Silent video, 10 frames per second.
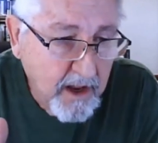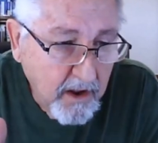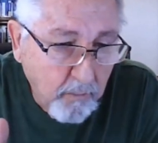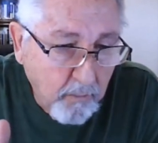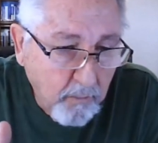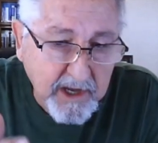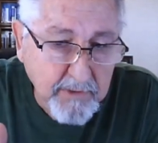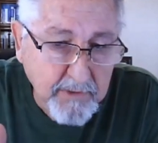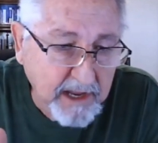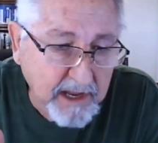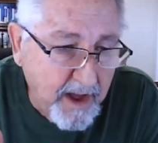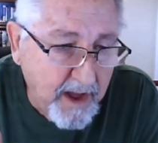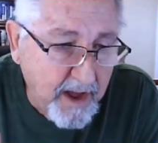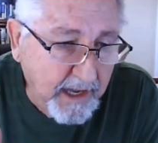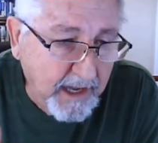where can we get
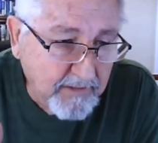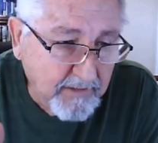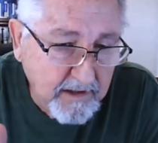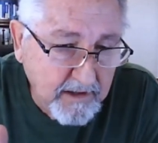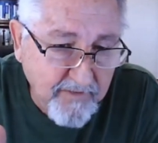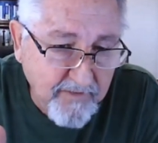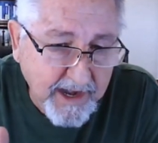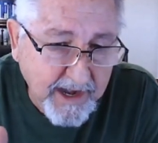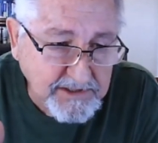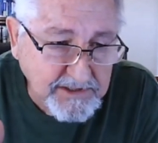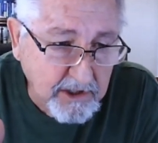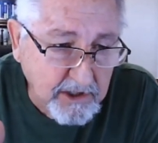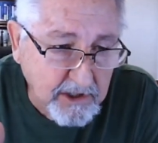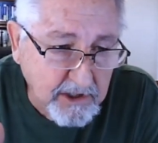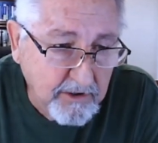money to finance the
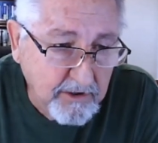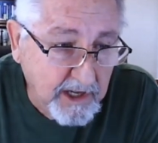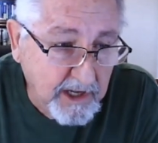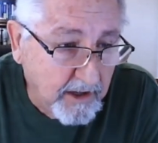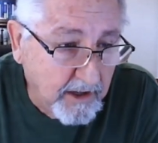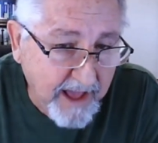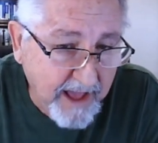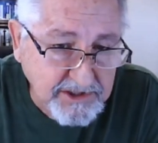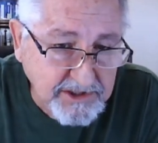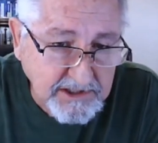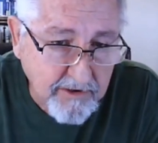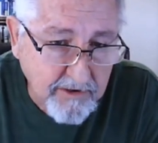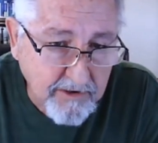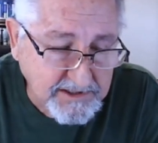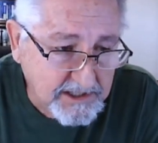Green New Deal and have a just
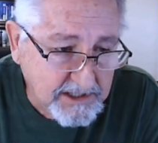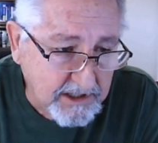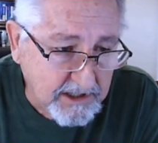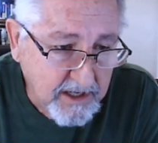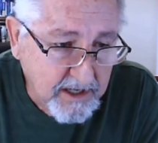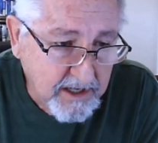transition,